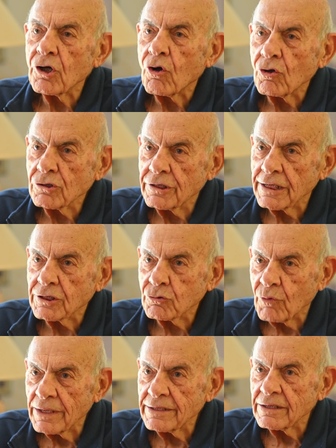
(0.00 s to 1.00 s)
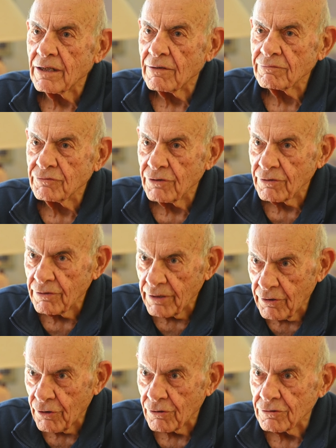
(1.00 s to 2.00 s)
oldest one of the
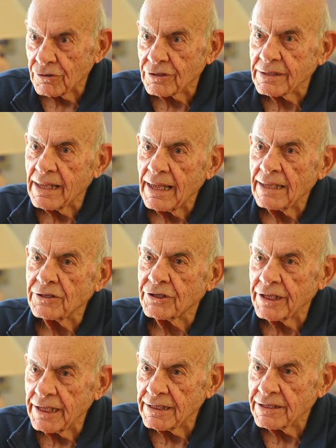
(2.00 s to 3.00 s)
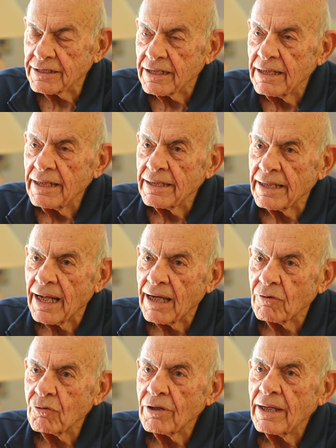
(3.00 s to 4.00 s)
girls, and she is
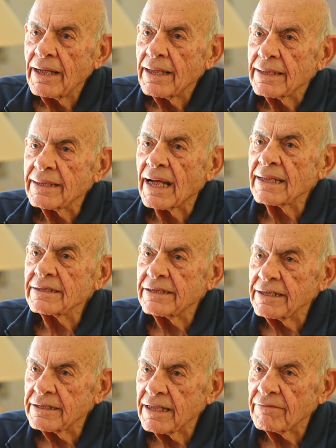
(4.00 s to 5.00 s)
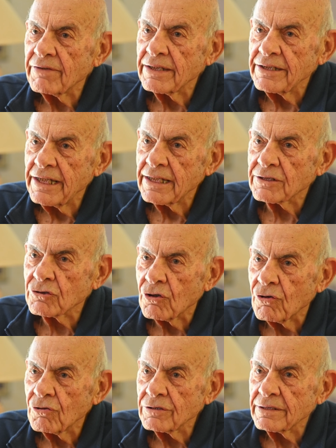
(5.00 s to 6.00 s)
now 97 years
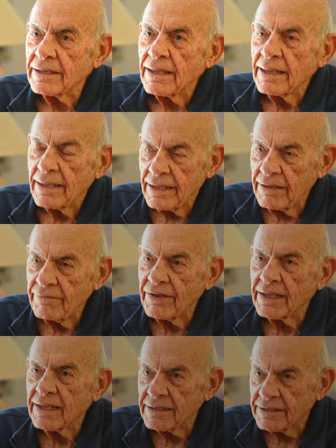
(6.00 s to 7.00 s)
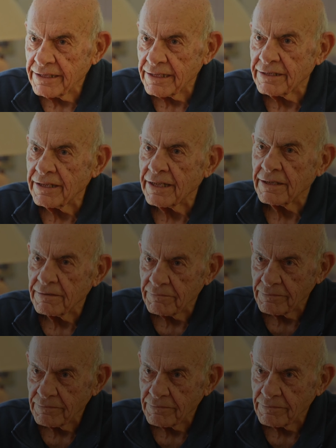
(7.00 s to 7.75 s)
old, living in Sydney.